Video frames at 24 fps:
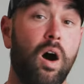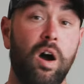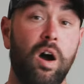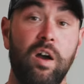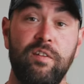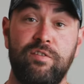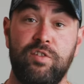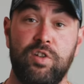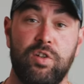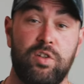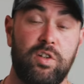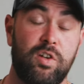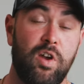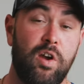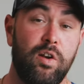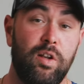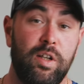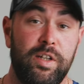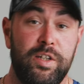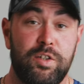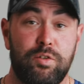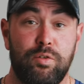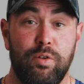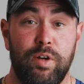I've just
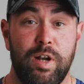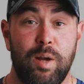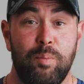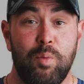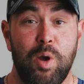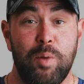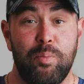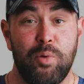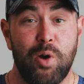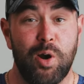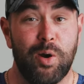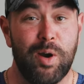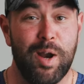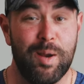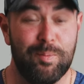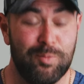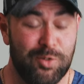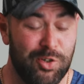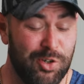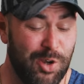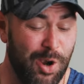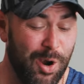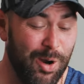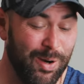totally screwed up my program,
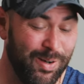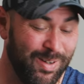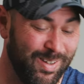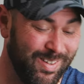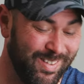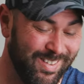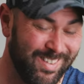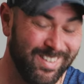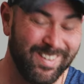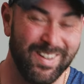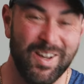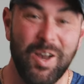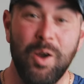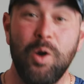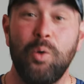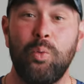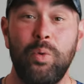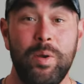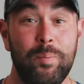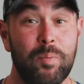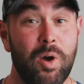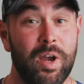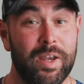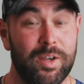so
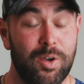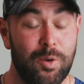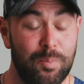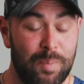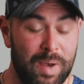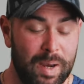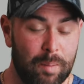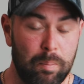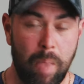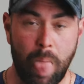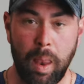we might go back.